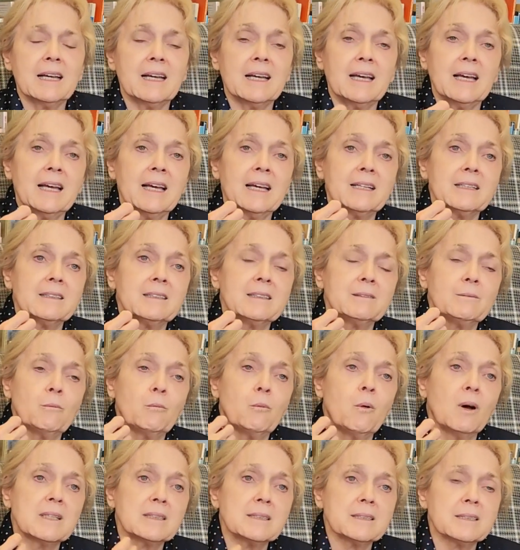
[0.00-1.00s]
And
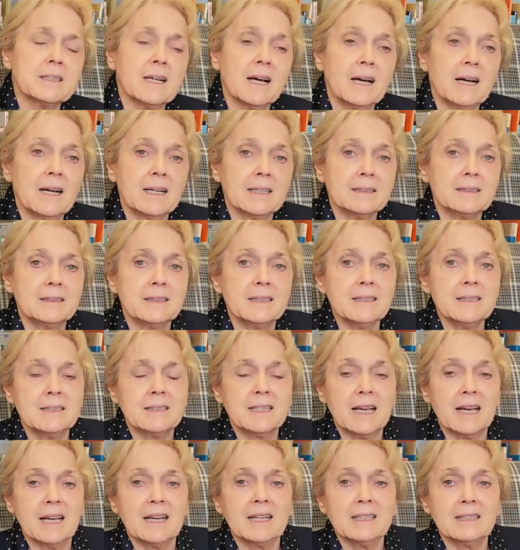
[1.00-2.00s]
once I did
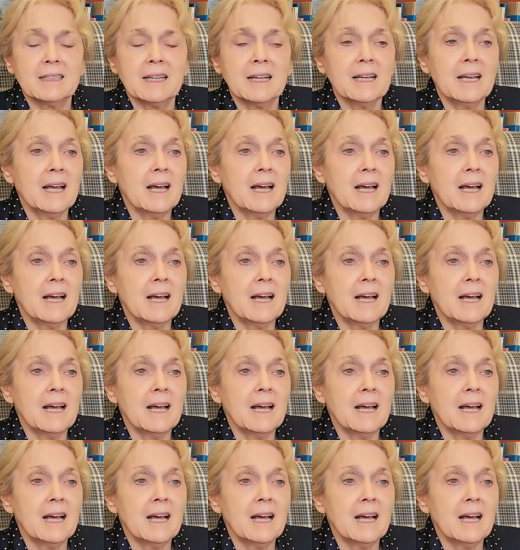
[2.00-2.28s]
that,